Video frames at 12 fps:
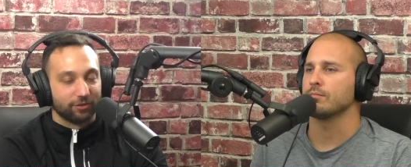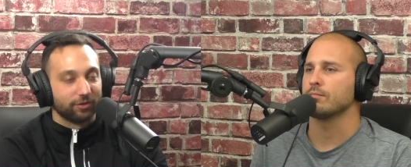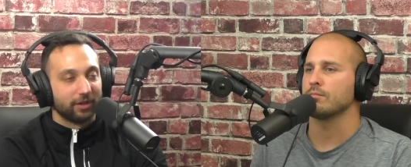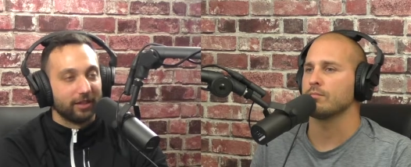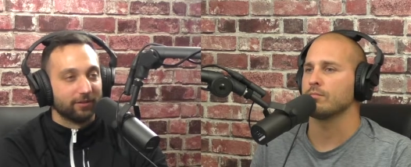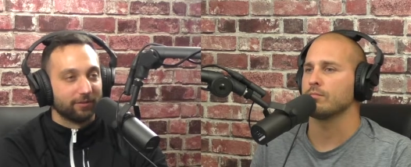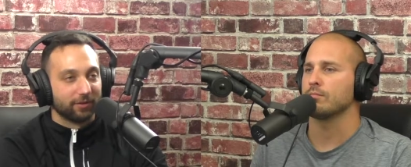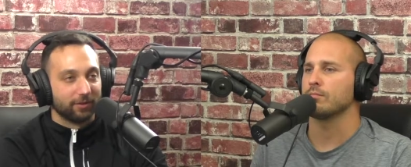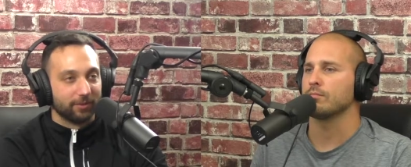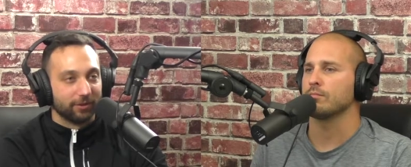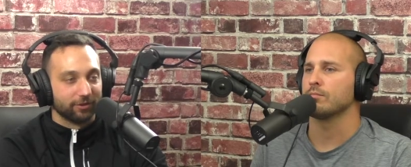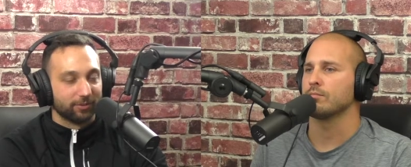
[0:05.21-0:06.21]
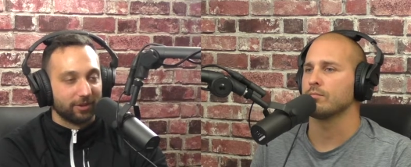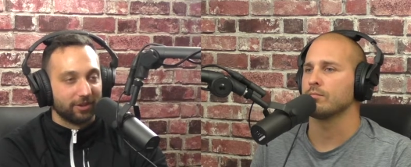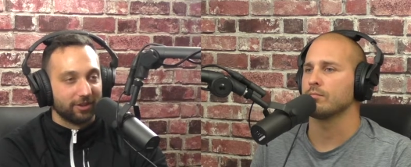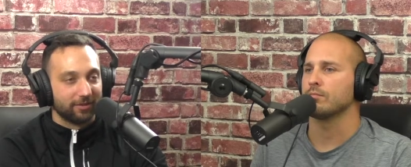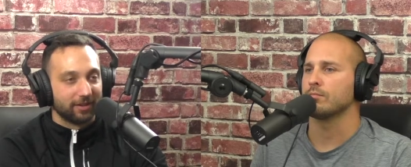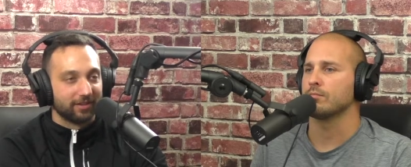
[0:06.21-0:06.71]
Speaker 1: trained for the most
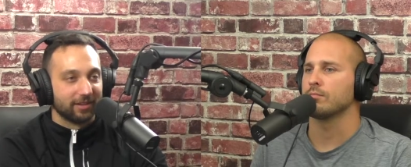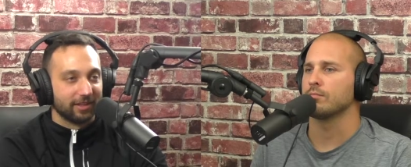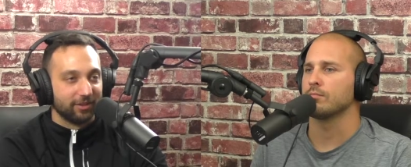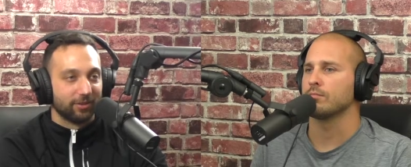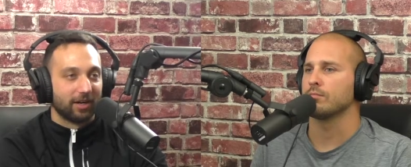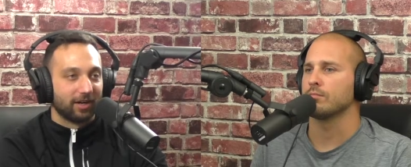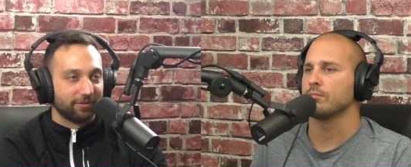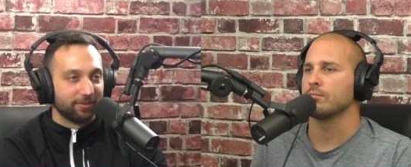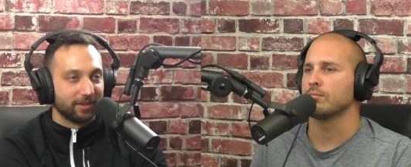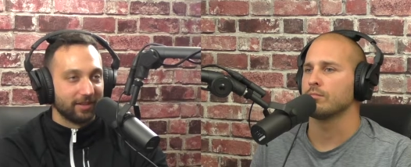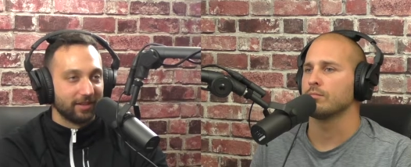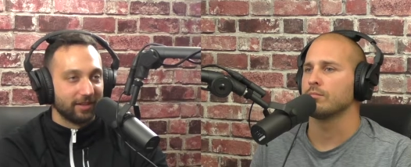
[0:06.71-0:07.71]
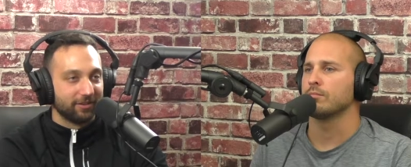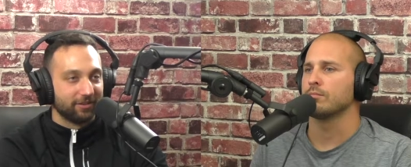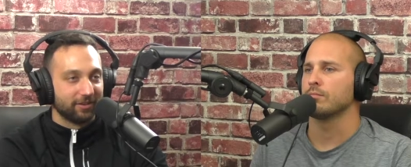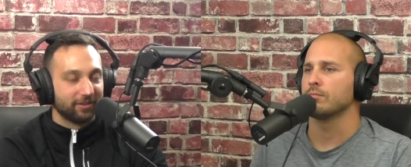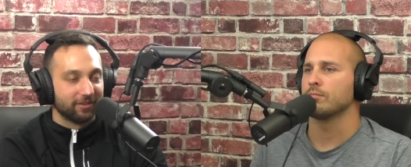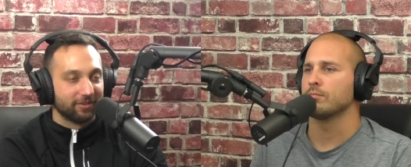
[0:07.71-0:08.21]
part on taking you off of
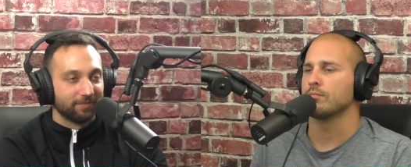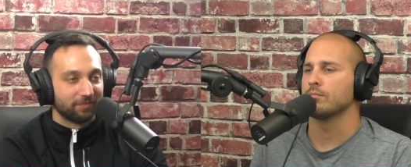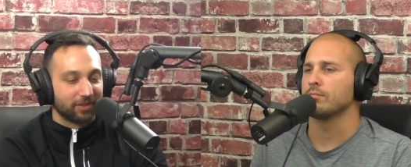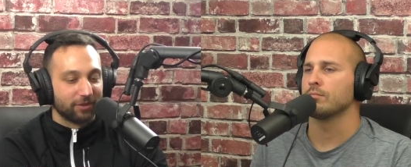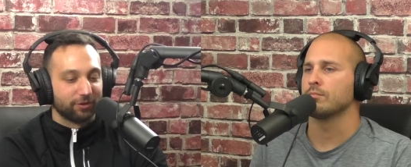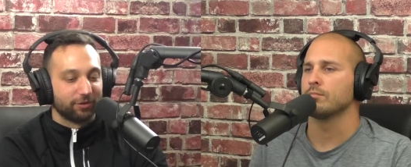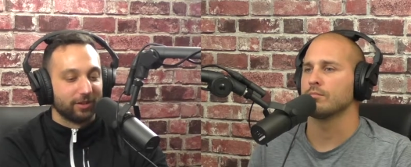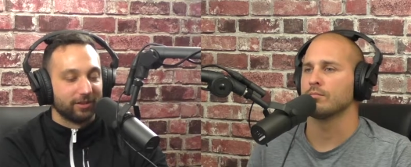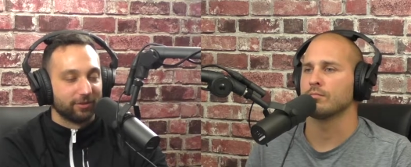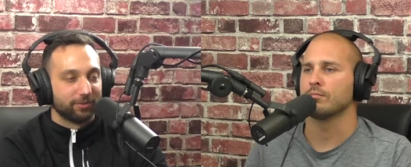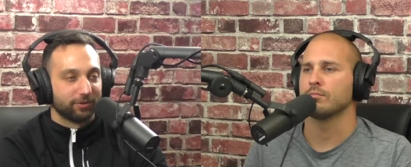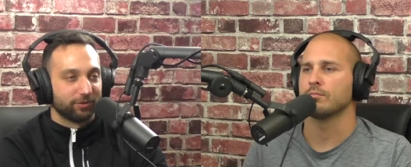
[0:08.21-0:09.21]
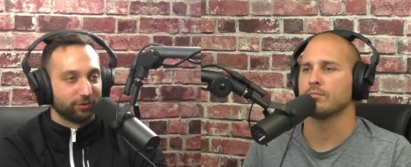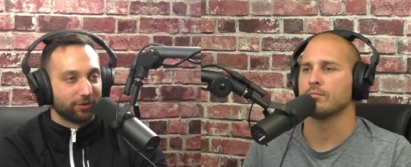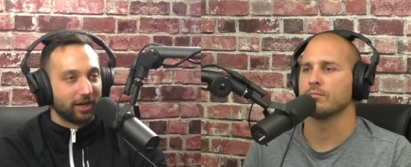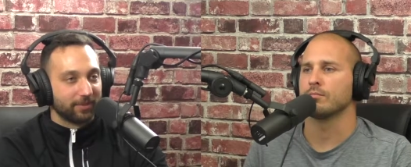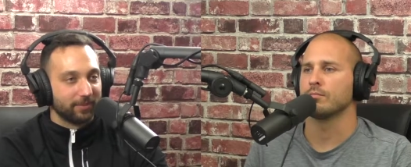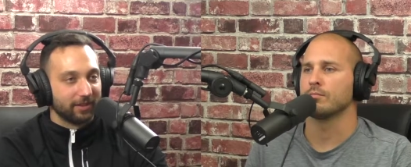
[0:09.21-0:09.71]
medications. They're trained to
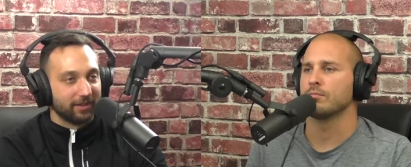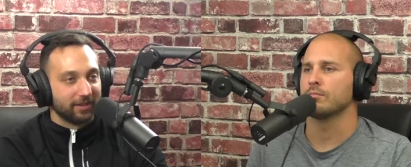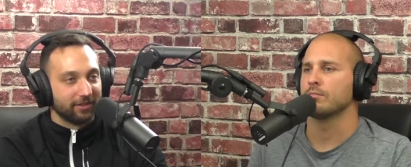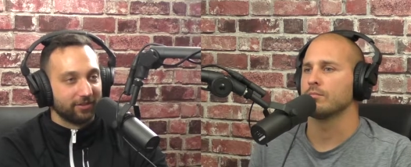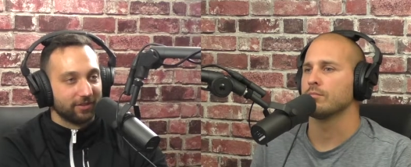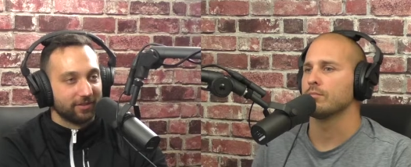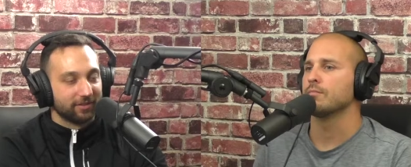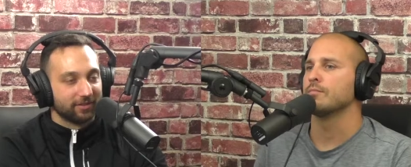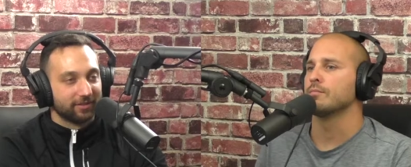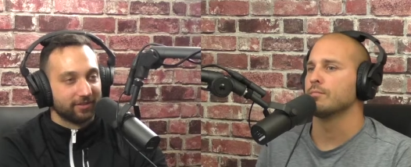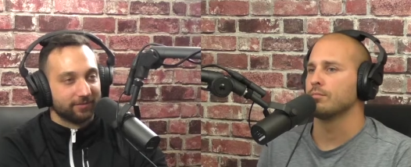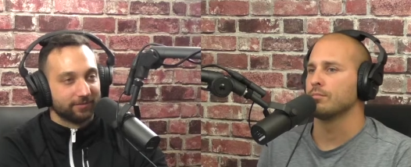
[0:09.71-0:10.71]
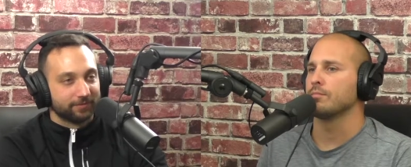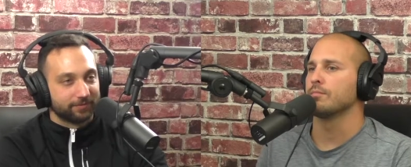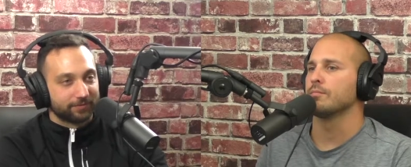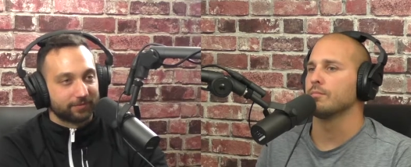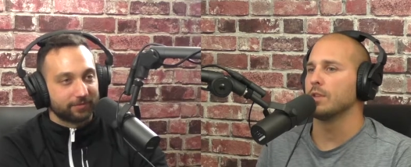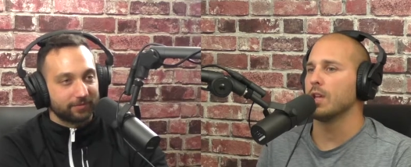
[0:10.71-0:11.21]
prescribe medications.
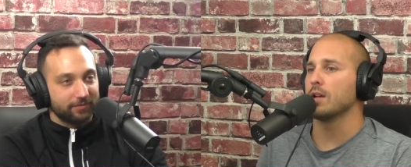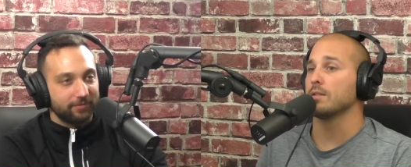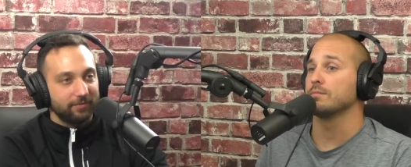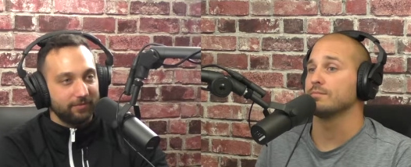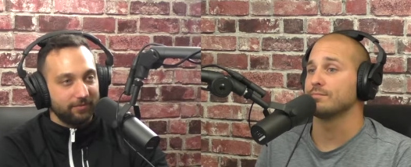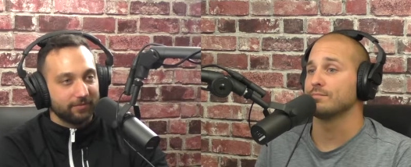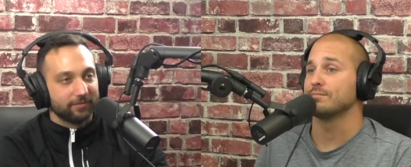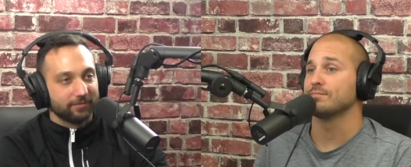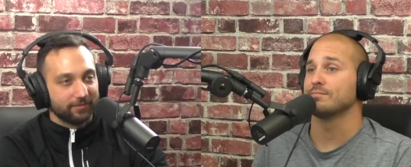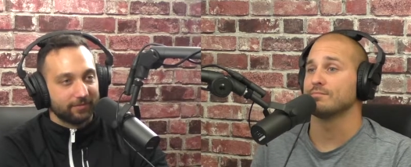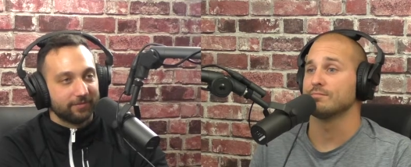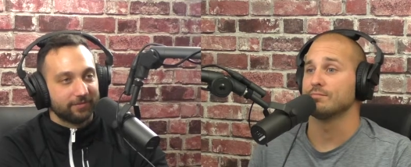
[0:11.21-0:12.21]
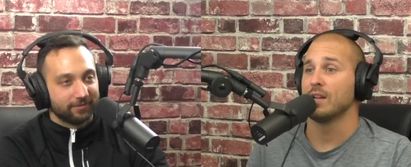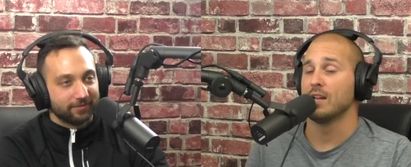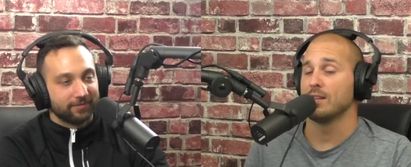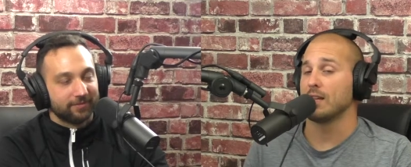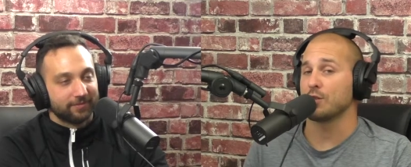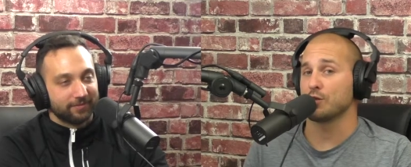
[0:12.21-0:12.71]
Speaker 2: Yeah,
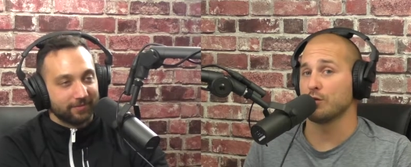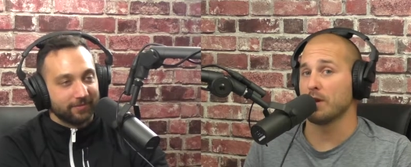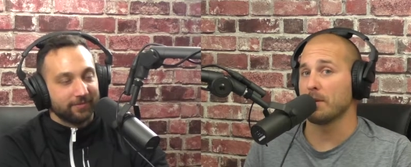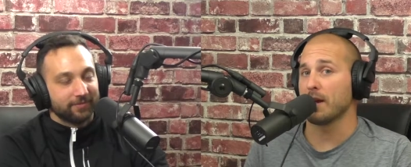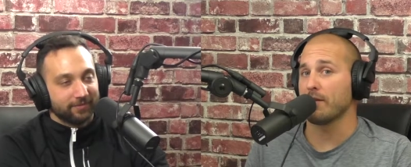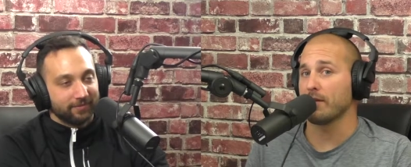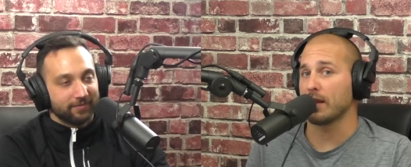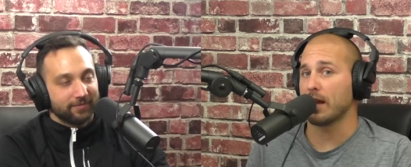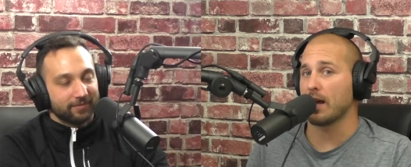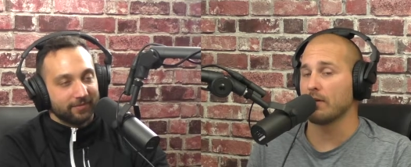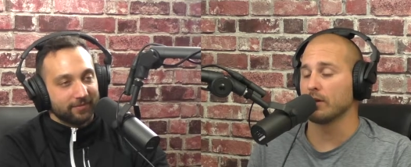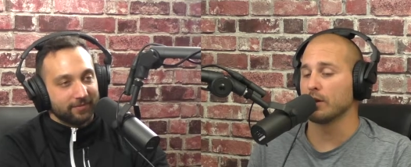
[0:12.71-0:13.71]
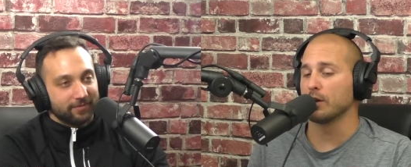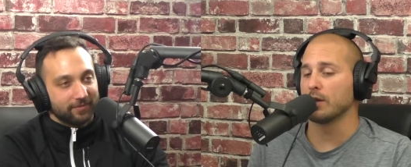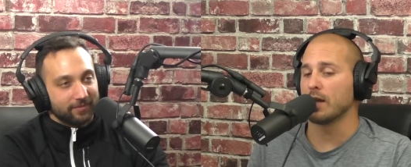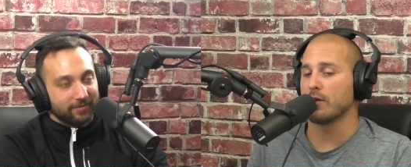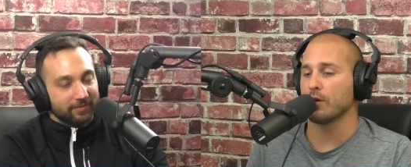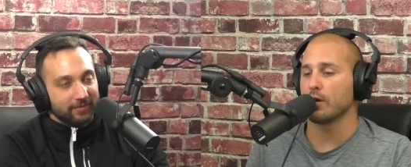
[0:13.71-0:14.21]
that's true. I mean, I've, I've literally
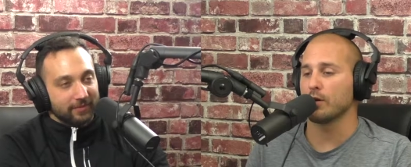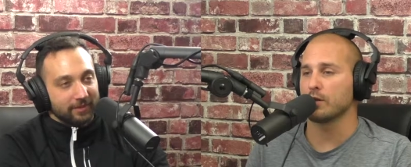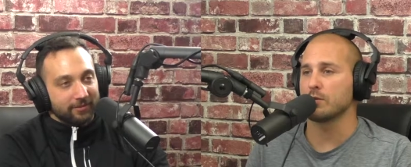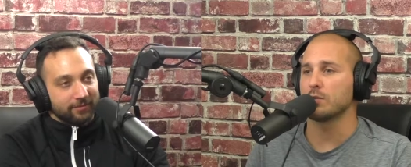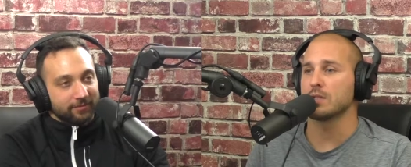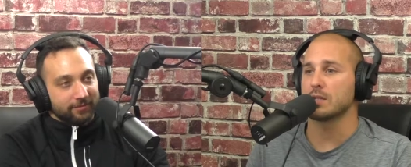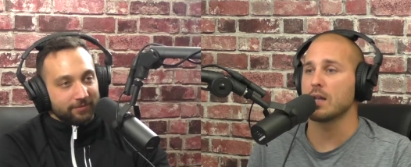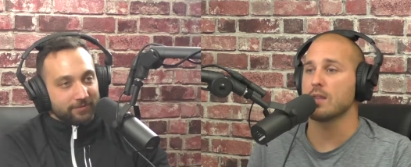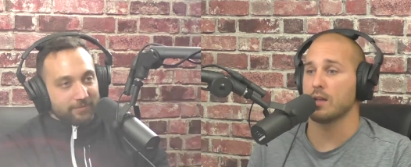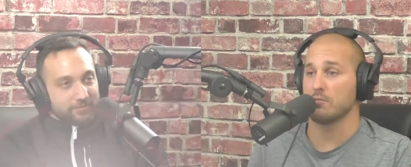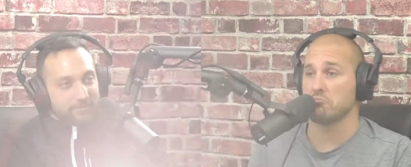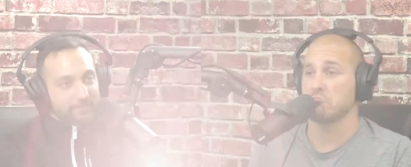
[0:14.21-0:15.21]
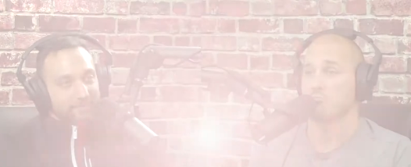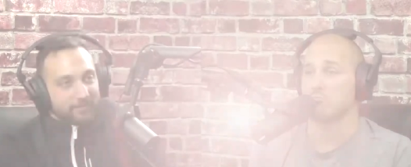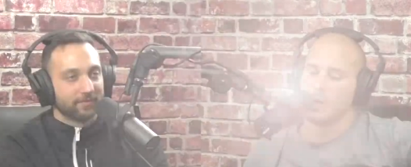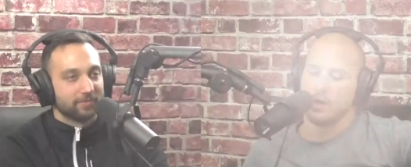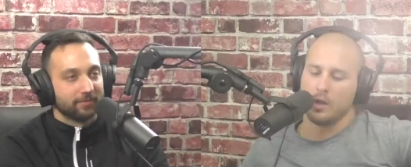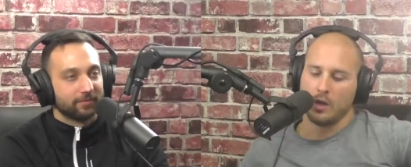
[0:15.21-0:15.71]
never heard someone say that.
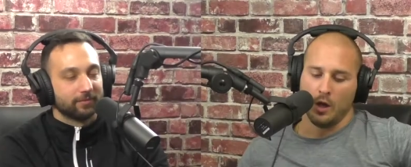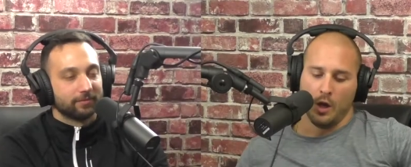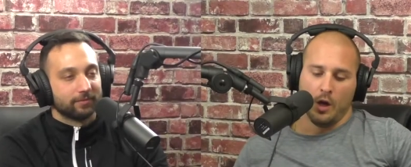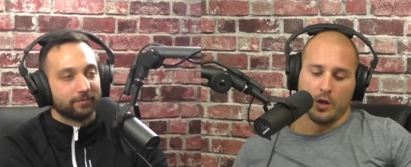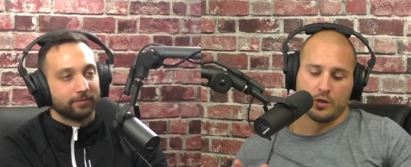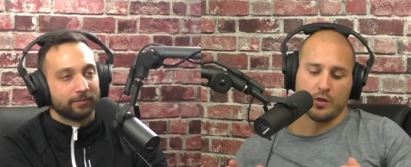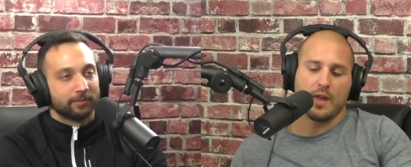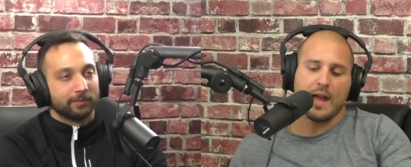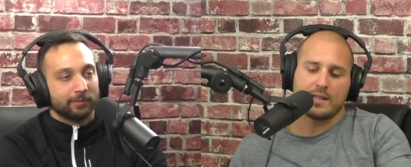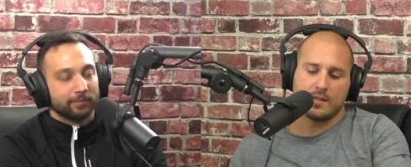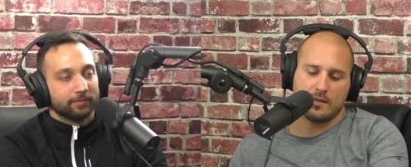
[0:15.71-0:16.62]
So that's,